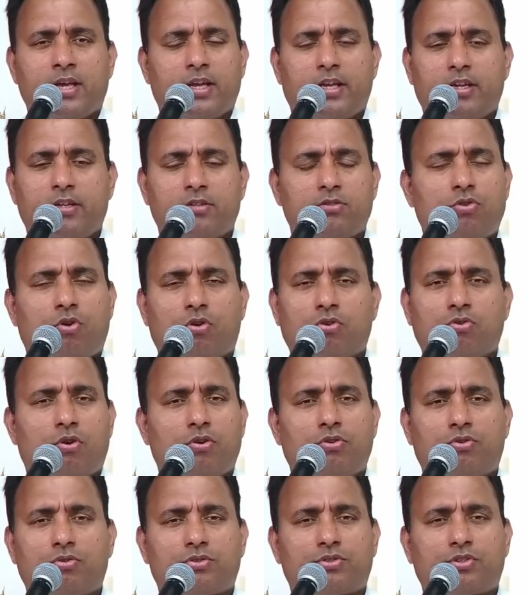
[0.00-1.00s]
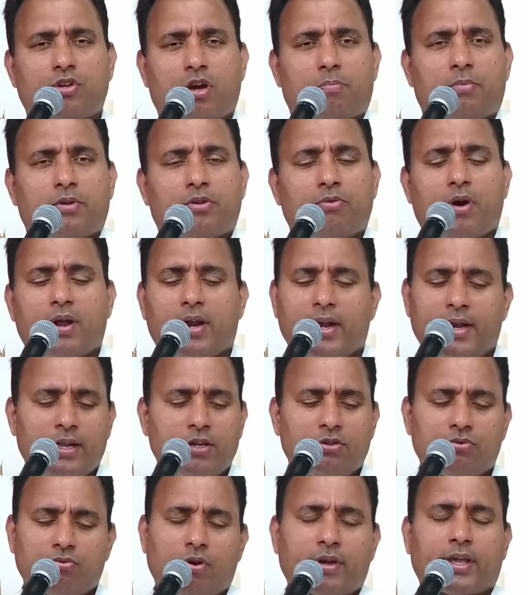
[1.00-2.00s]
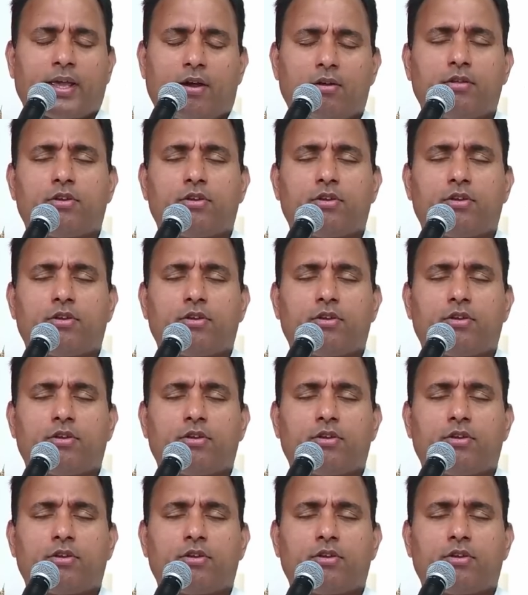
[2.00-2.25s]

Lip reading: it is not going to stop, you are ready to,